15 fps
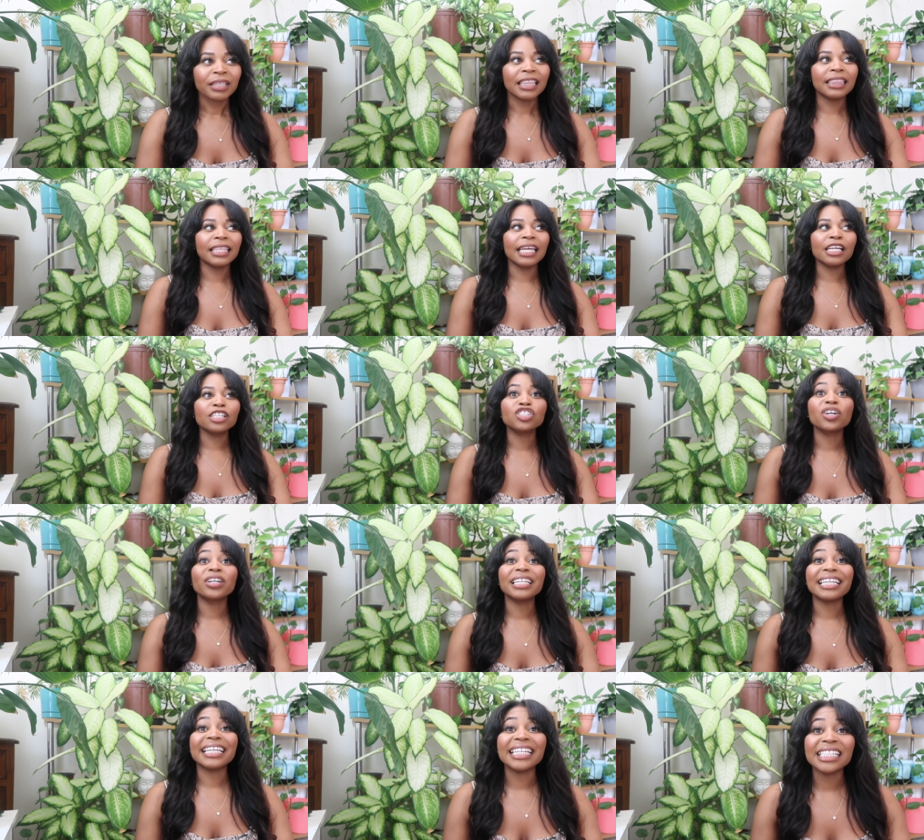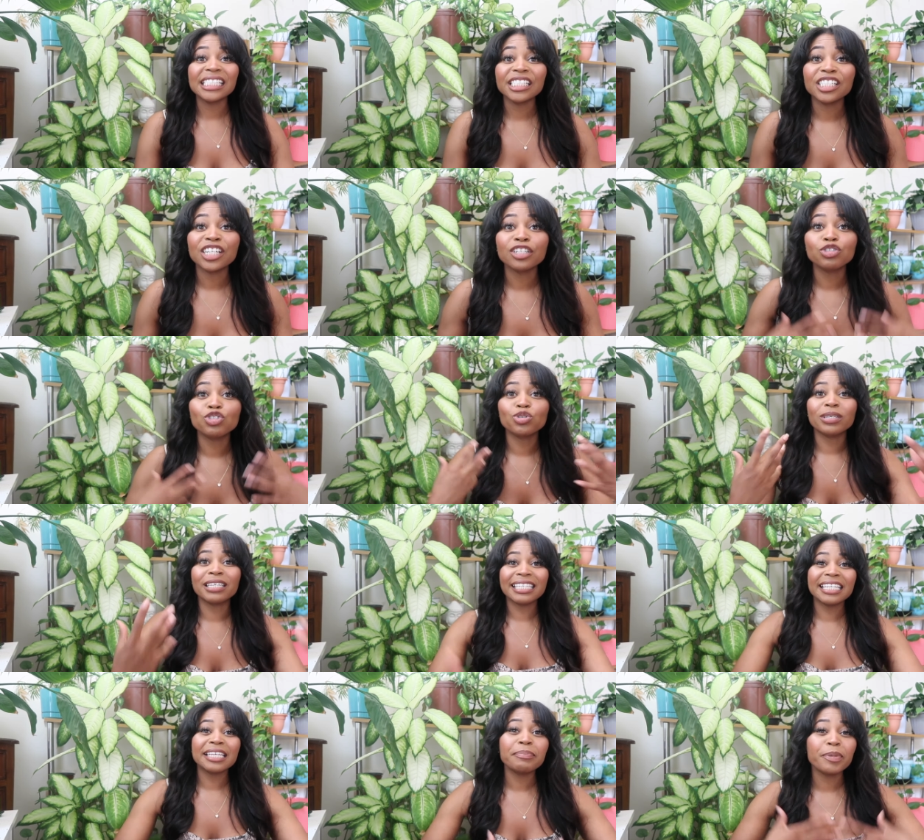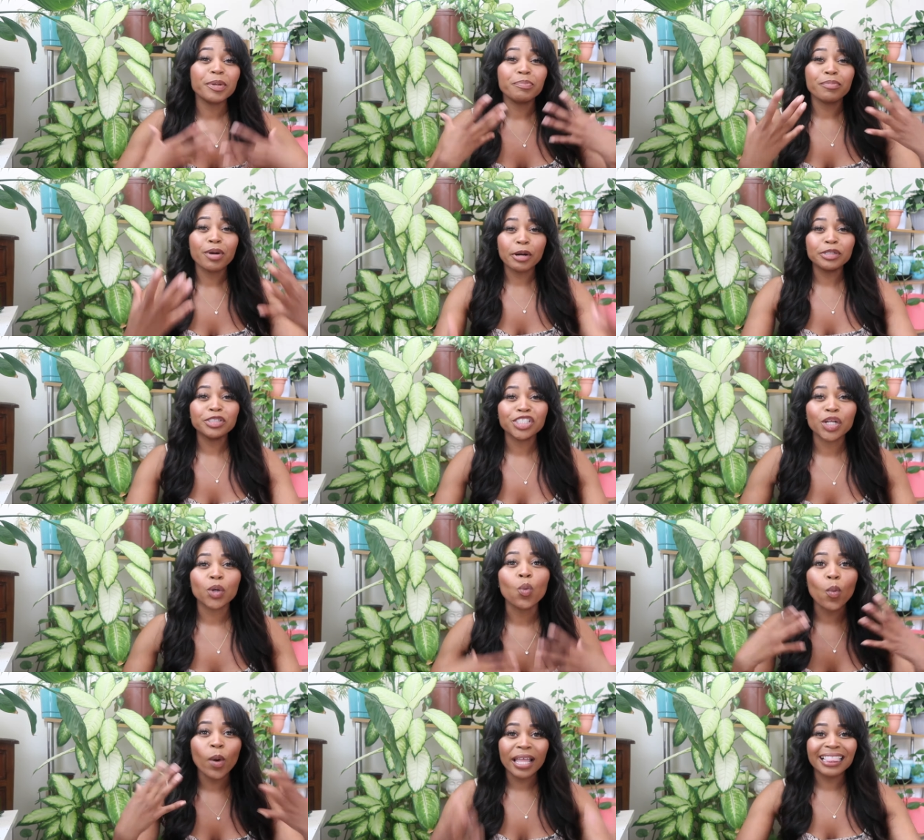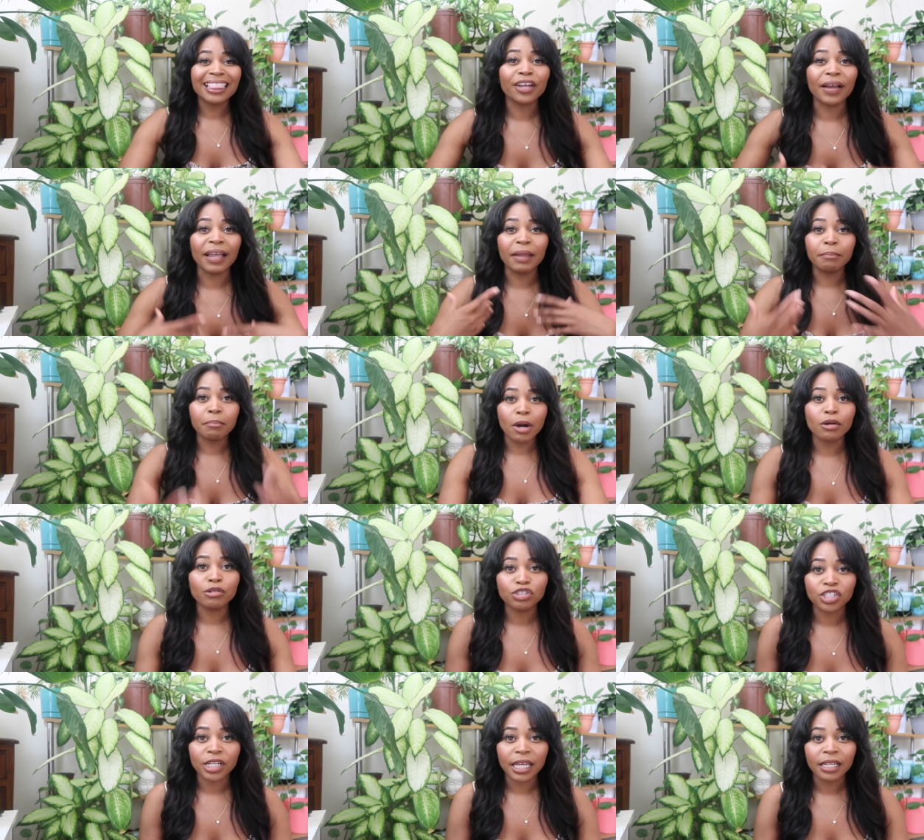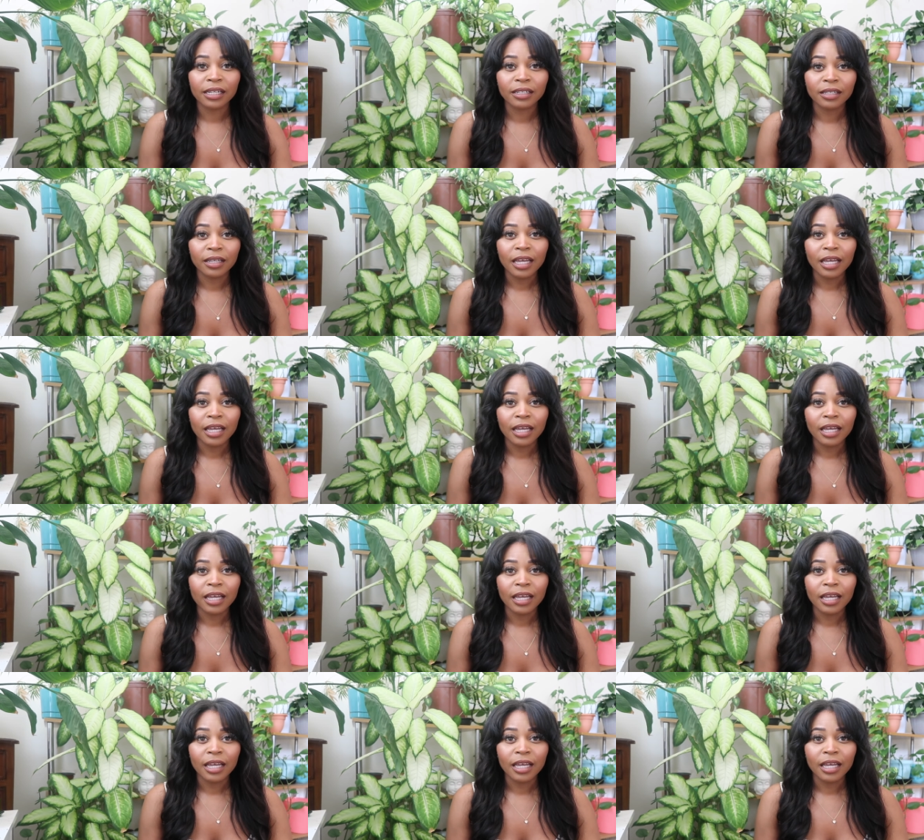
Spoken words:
Things are easier to keep in motion when they're in motion.